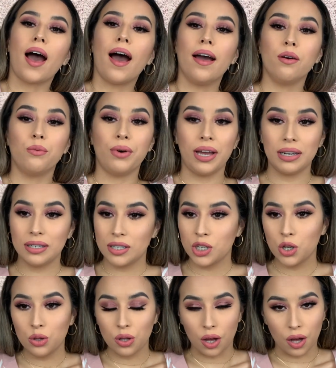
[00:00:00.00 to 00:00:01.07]
I waited
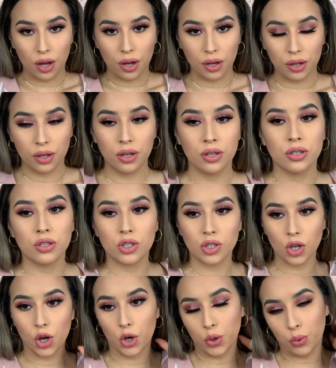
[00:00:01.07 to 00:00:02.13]
too long,
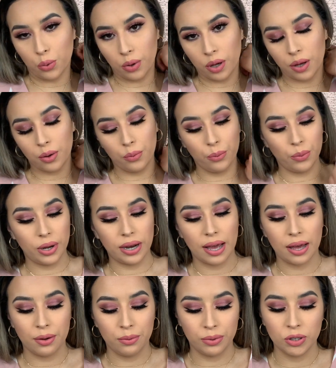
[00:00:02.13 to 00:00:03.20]
so
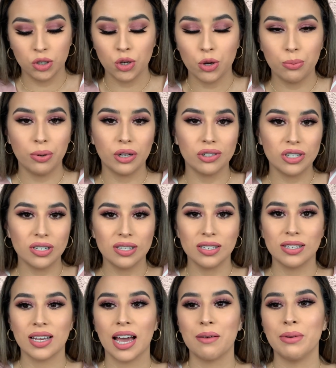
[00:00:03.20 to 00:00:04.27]
when I went to go purchase
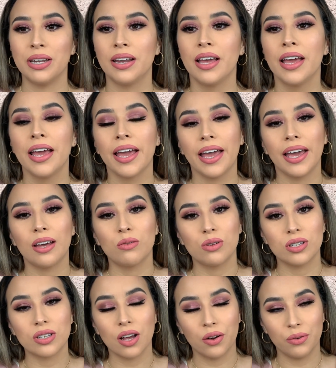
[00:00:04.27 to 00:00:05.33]
the diamond, it
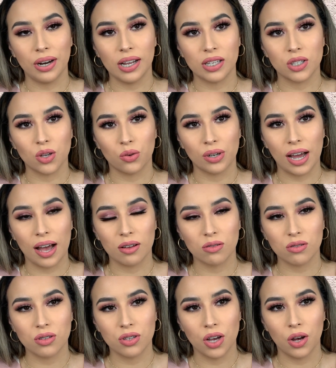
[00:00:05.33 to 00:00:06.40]
was already sold
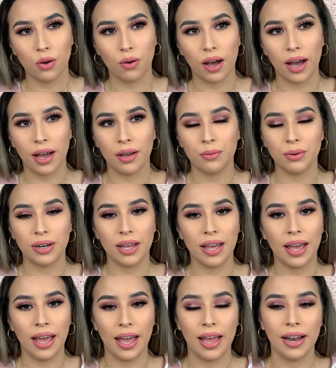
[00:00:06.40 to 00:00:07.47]
out. So I went
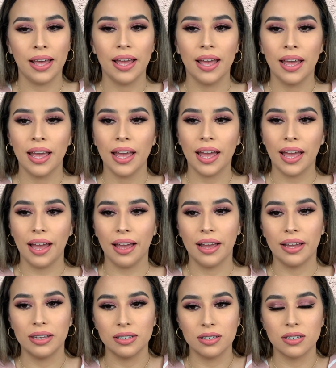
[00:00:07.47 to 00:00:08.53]
ahead
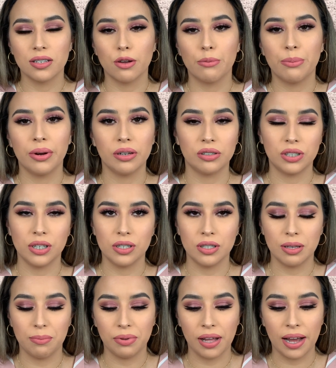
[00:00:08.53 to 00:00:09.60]
and
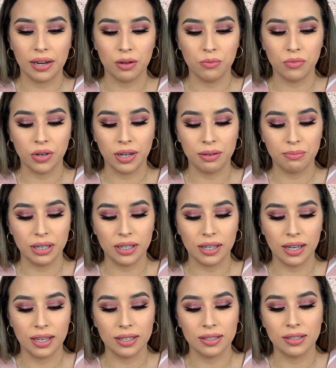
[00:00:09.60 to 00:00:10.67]
purchased the platinum one
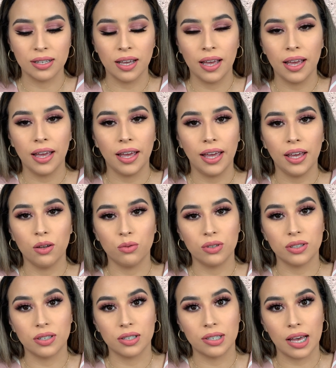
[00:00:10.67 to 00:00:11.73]
because it
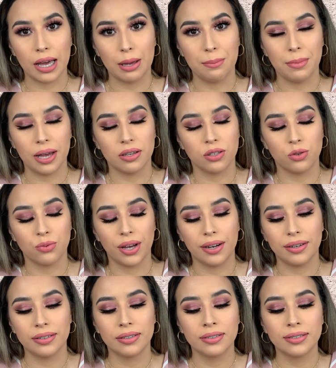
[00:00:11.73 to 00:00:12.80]
was the second best
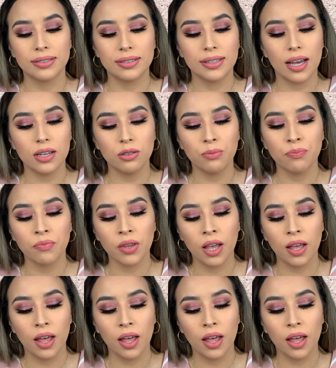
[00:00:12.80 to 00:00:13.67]
one. So